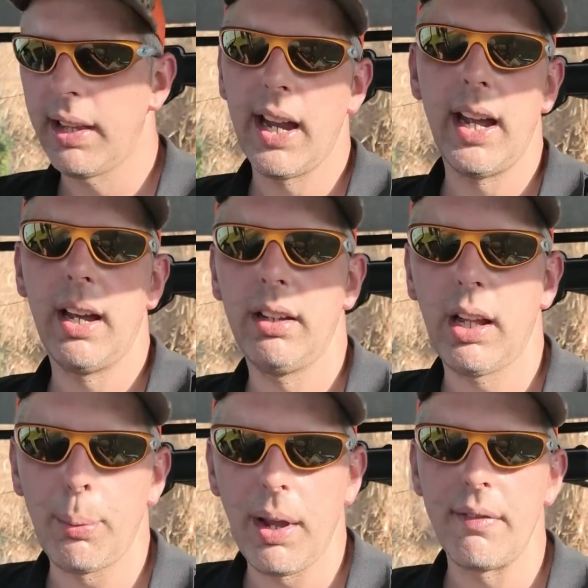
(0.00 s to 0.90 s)
they're, you
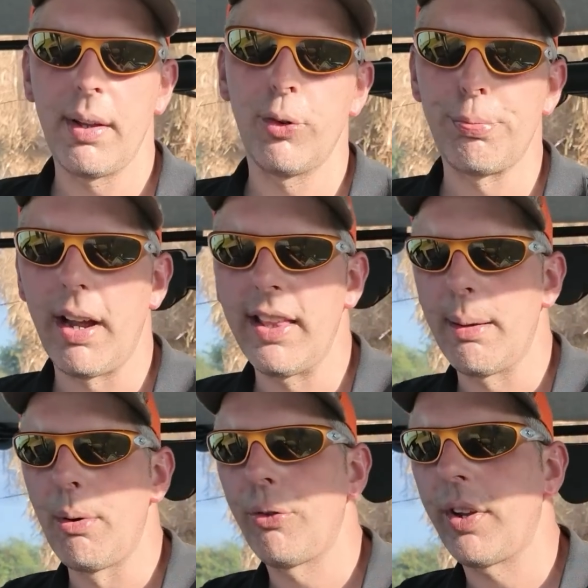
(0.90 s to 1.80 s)
know, we haven't even sprayed
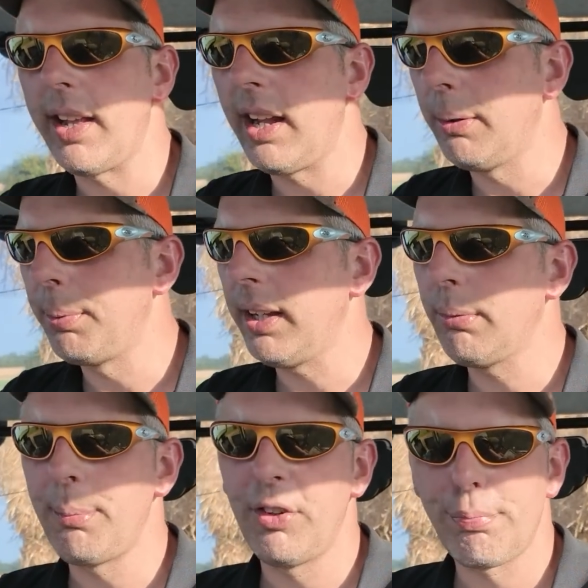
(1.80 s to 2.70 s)
them off yet. They'll be
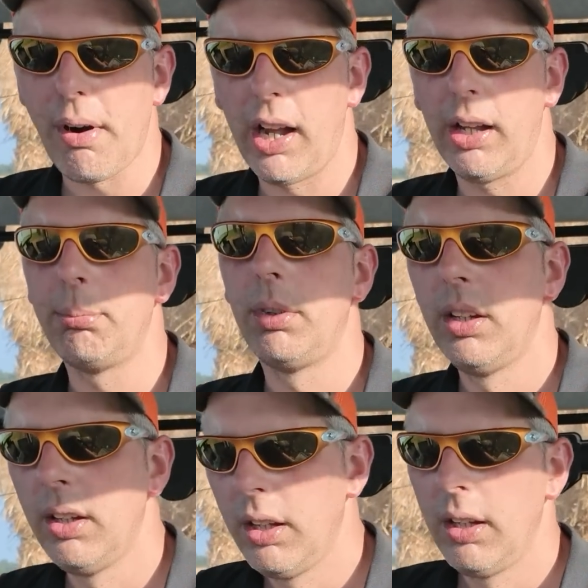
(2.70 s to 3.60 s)
when we spray them.
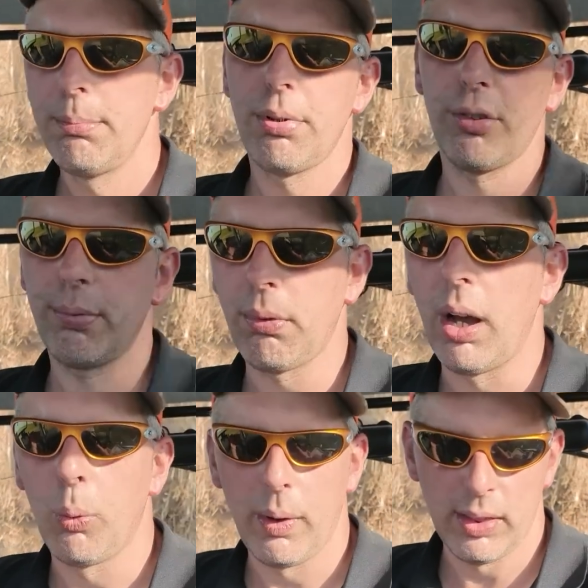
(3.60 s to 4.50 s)

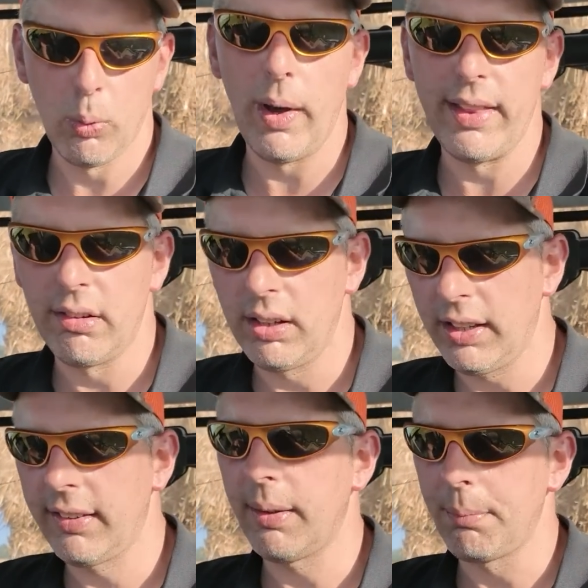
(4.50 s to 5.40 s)
Well, when the weather
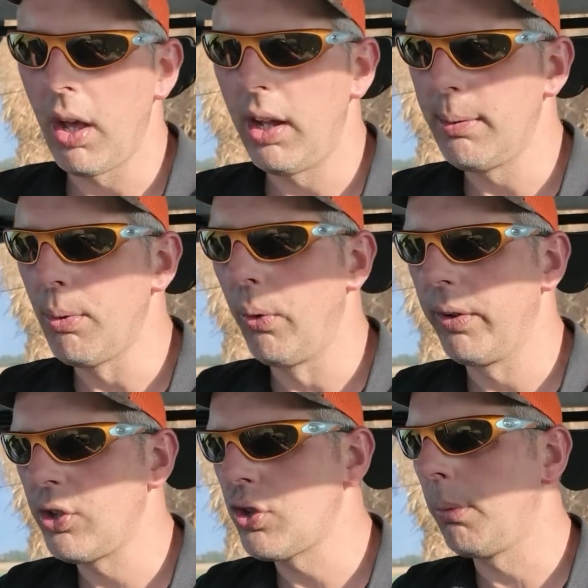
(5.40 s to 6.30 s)
is an early
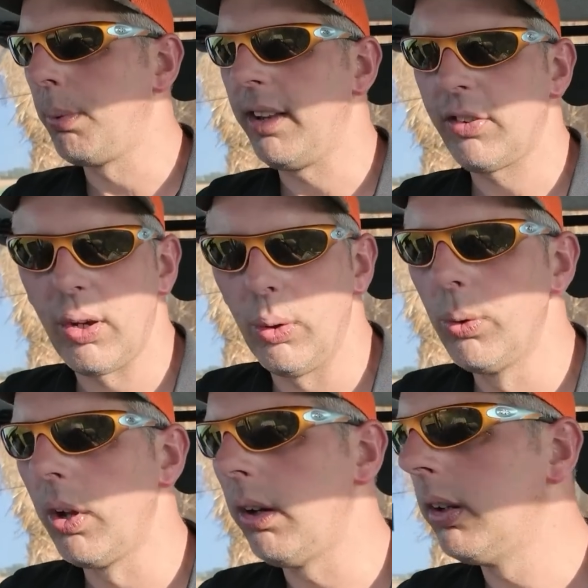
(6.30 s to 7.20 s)
morning job when it's
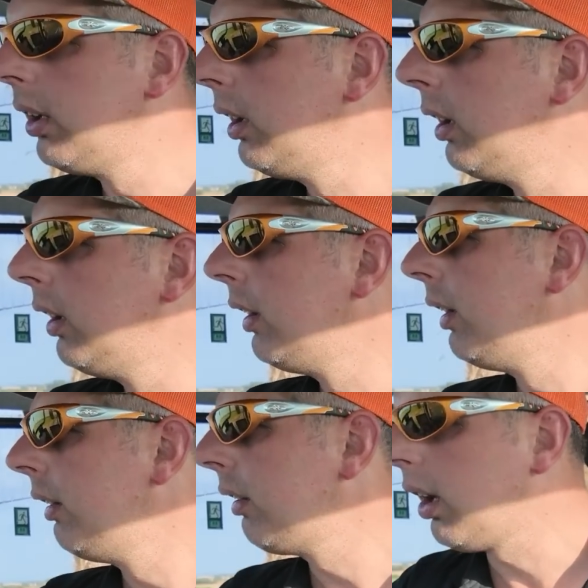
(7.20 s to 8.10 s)
cool, like.
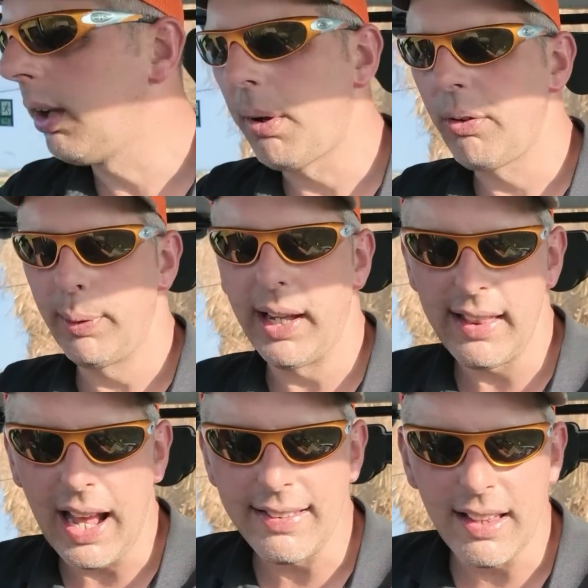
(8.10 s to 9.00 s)
So hopefully we
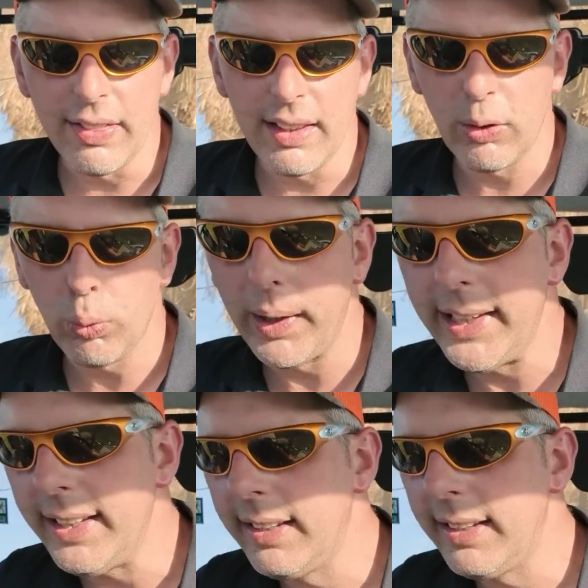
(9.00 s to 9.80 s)
get that done this week.